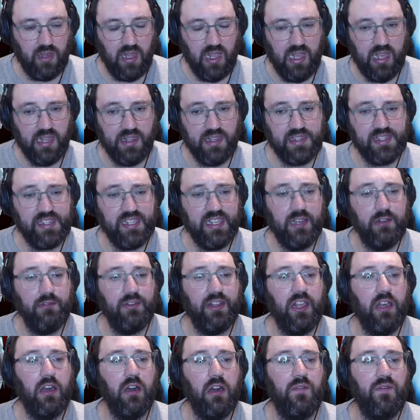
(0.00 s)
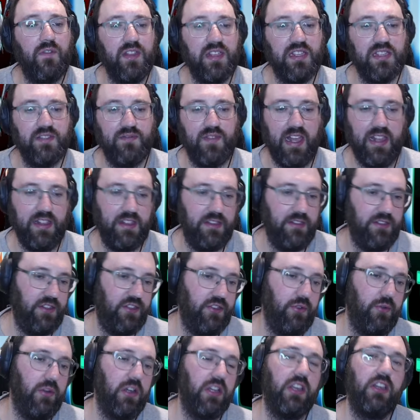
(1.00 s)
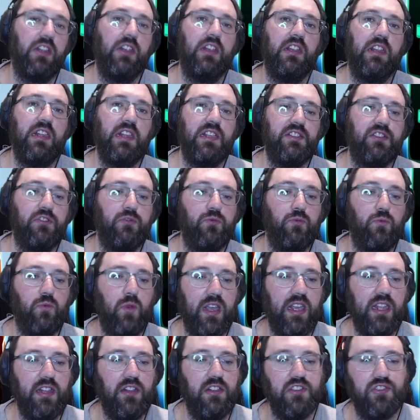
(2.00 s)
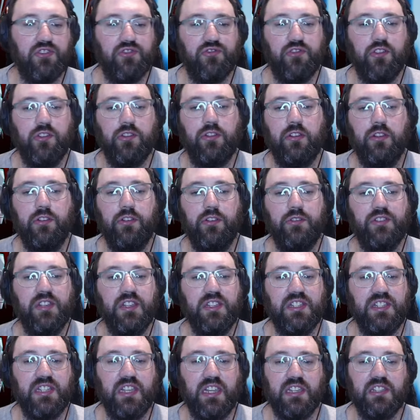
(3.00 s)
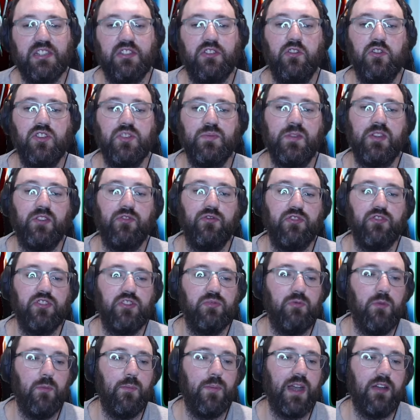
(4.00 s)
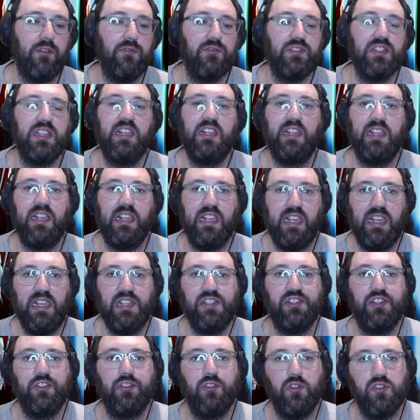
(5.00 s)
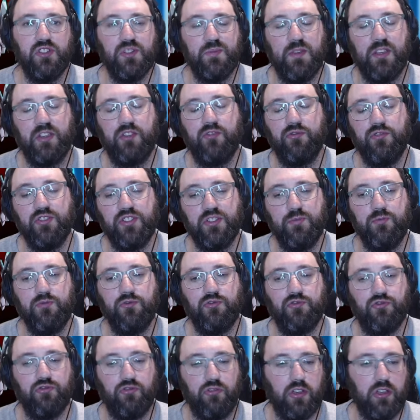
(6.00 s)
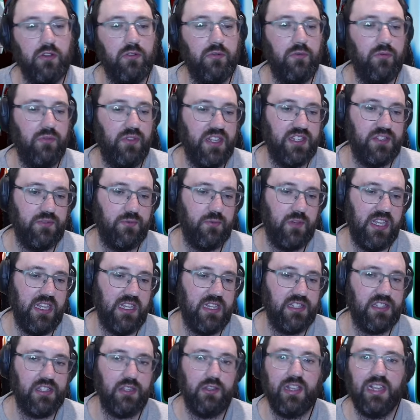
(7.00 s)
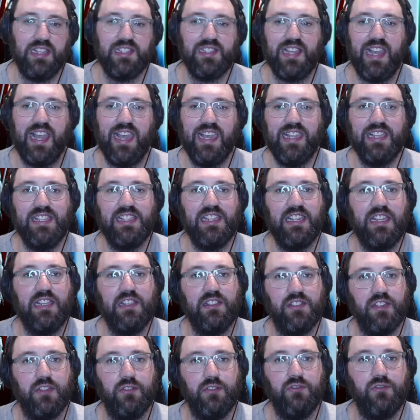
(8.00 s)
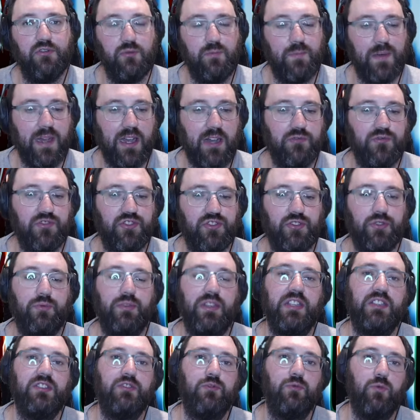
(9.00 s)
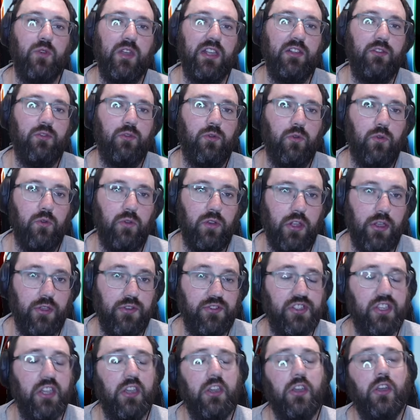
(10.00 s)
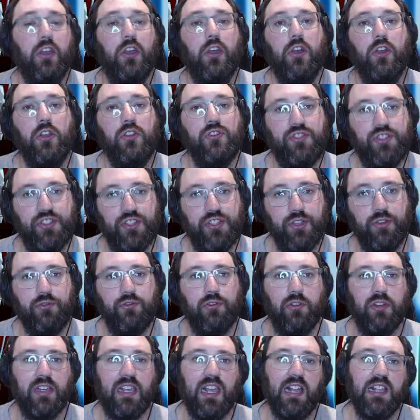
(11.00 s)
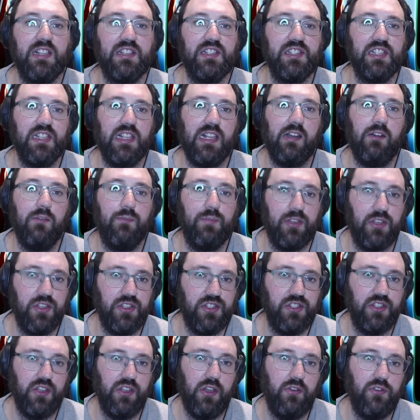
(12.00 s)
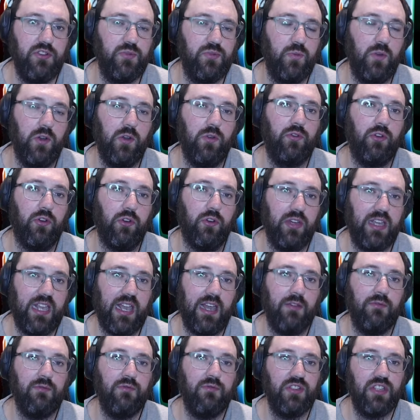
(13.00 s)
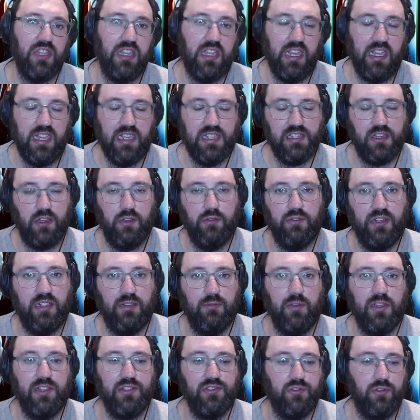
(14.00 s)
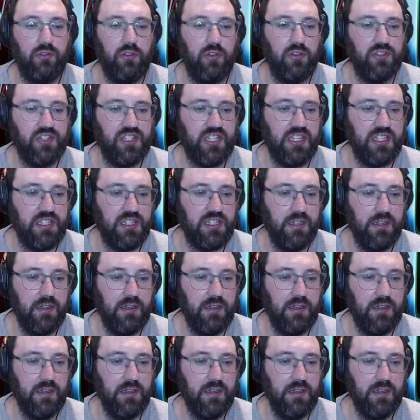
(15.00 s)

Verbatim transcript: And the TLDR for this event, you are going to need to win stroke lose 6 Cosmic Crucible battles in each Cosmic Crucible trial this week. So that's 18 total battles you need to win or lose. Do not cancel out because those will not count. It is only wins or losses.